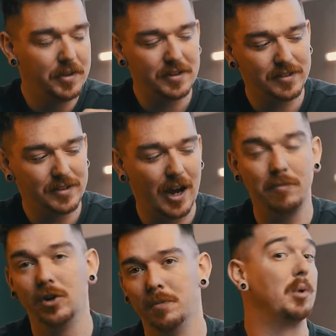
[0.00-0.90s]
this
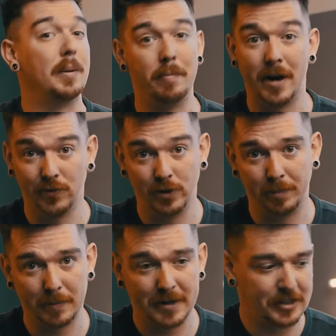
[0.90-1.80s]
camera could bring me back over to
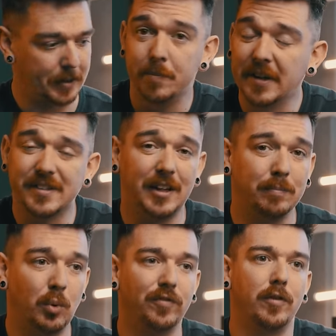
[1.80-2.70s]
Blackmagic. The biggest
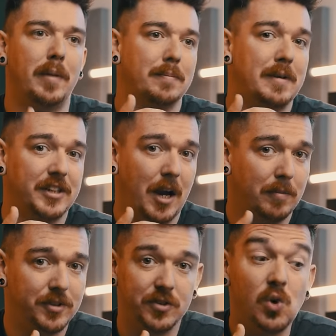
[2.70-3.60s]
selling point for Blackmagic
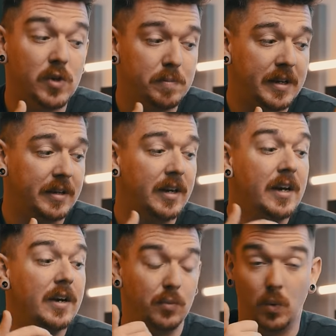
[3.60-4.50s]
cameras has always been,
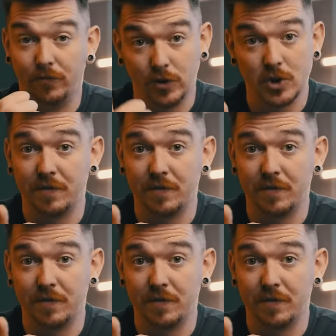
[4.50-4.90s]
well, first